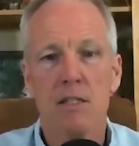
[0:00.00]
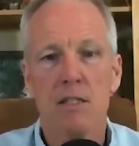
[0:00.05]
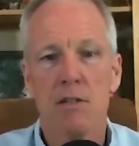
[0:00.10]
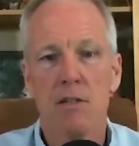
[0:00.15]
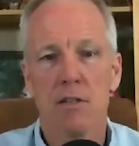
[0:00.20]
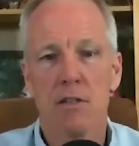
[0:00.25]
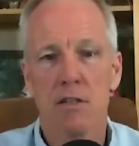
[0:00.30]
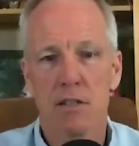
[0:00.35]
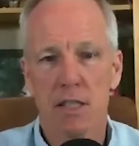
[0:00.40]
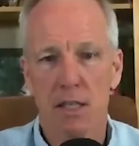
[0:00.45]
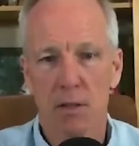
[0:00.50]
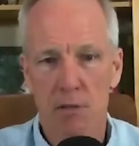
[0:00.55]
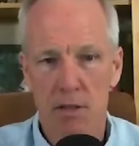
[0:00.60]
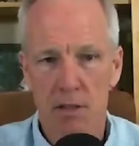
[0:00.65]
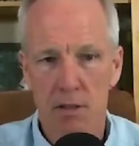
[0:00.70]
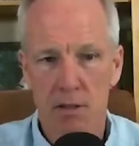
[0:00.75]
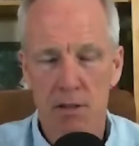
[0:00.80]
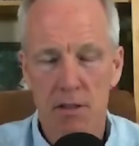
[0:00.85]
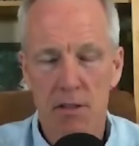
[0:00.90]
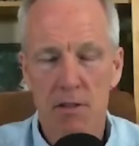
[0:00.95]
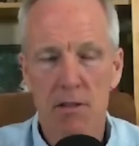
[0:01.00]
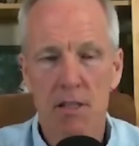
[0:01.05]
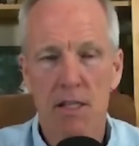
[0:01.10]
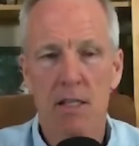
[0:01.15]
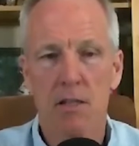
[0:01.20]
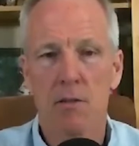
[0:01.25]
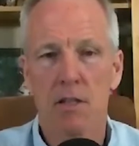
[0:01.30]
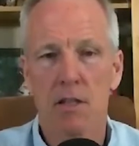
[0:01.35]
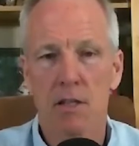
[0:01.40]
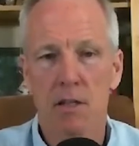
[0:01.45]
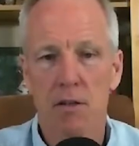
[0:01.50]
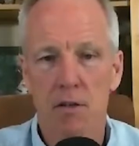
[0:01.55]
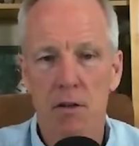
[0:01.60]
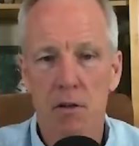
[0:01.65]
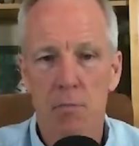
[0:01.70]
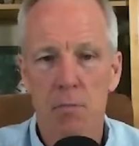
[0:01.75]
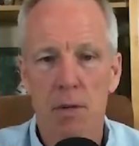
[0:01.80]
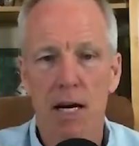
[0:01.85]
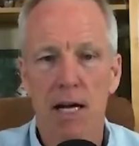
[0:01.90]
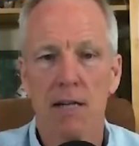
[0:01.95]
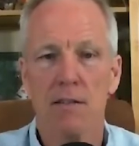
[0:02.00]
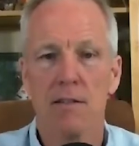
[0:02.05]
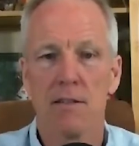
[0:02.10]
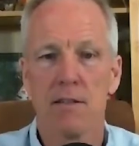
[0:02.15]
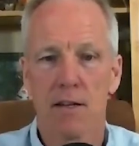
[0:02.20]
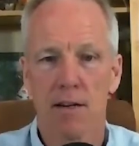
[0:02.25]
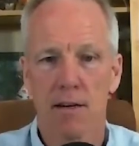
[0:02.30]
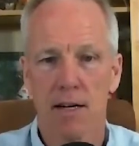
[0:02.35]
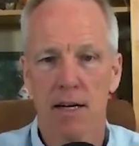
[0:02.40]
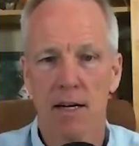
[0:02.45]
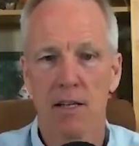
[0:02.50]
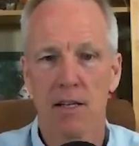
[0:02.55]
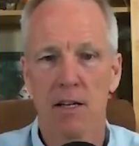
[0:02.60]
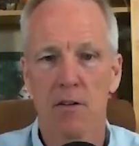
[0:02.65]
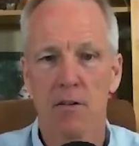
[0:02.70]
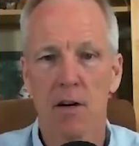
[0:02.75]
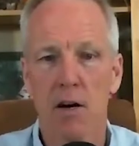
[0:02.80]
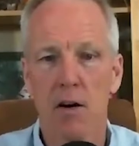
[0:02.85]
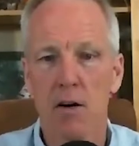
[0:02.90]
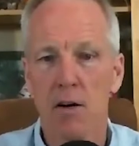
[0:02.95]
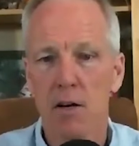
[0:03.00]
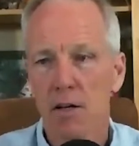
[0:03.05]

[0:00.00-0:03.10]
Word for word: You understand what they're doing, what their growth patterns are, how they grow.